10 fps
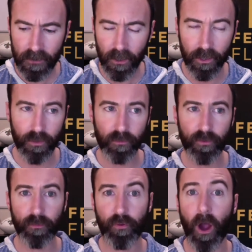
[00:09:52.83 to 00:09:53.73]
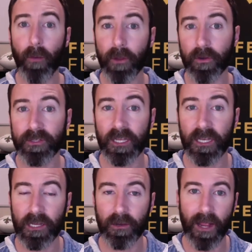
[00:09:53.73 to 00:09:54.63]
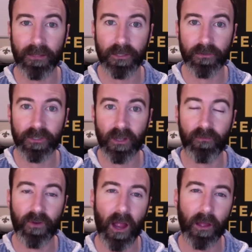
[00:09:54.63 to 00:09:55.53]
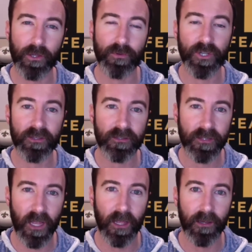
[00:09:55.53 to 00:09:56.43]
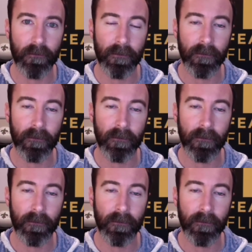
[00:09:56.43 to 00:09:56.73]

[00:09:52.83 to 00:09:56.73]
you probably are sitting here asking yourself, Kyle, you just said